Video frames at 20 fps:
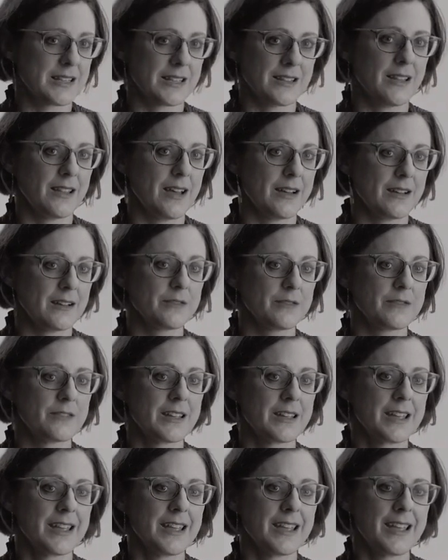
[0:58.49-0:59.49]
and love.
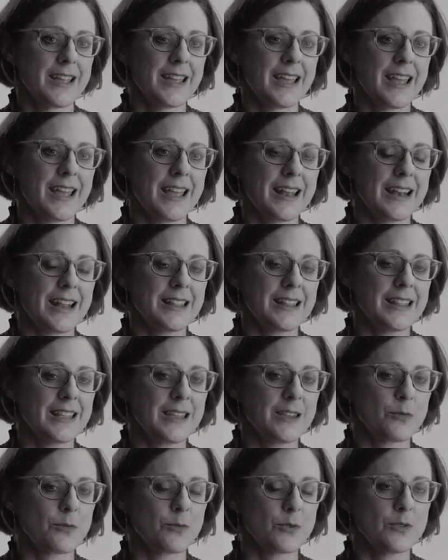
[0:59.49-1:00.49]
And I
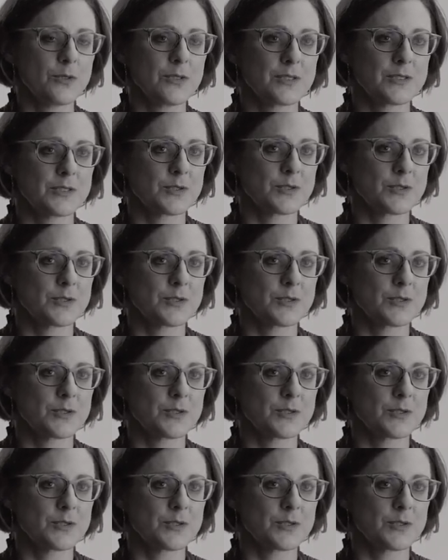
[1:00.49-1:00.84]
think Ruth's